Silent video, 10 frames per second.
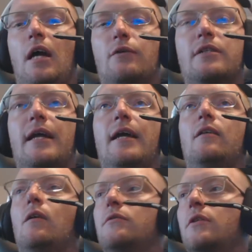Understand
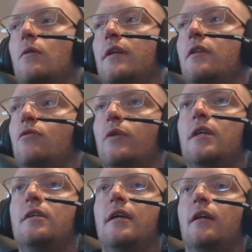also the
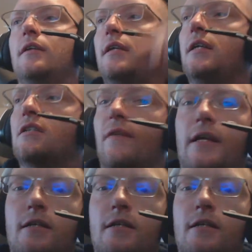green LEDs, if I